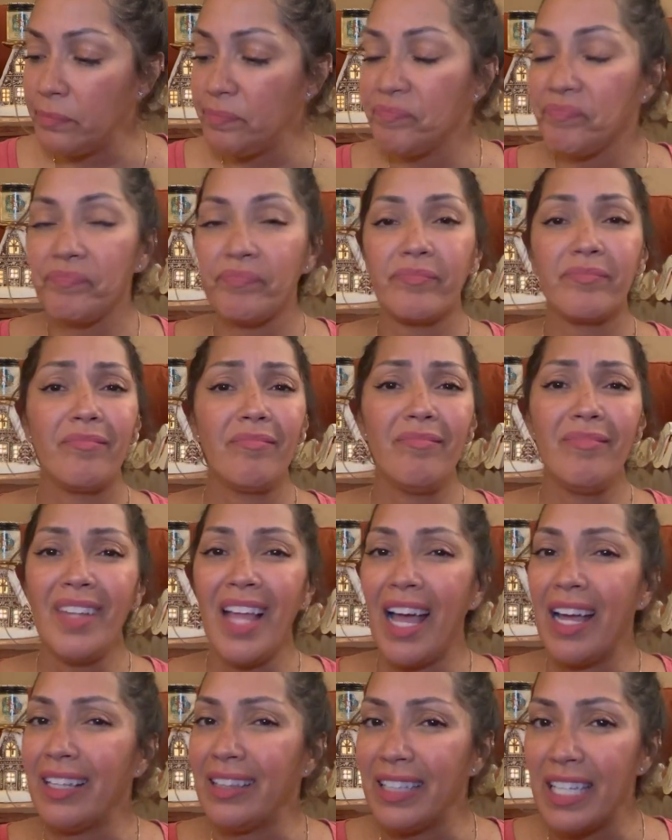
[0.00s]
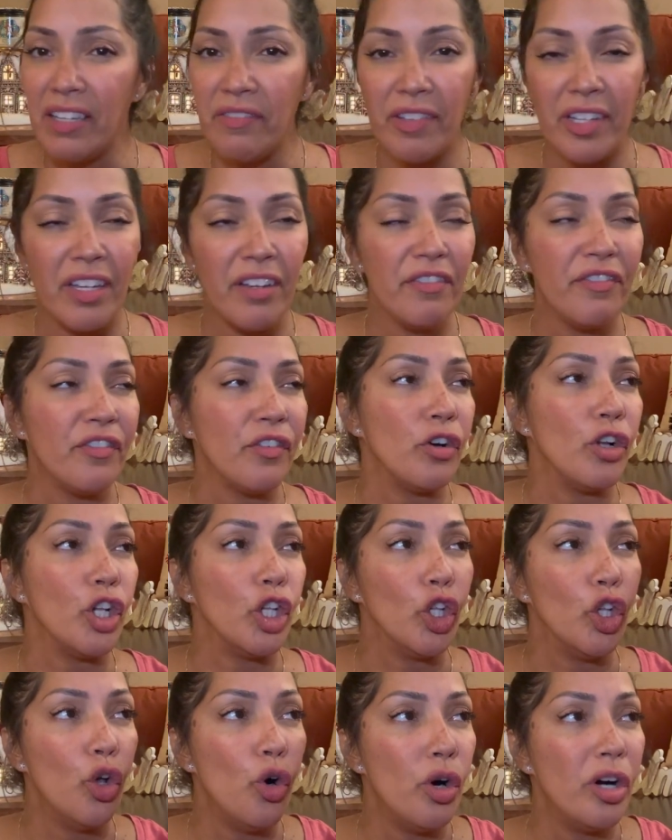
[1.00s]
I leave it here for a
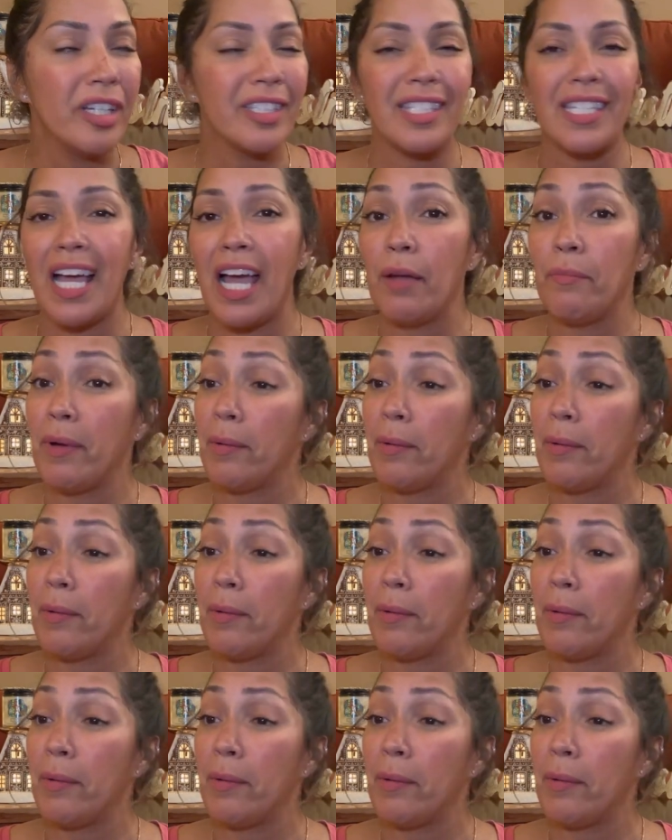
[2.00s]
long time.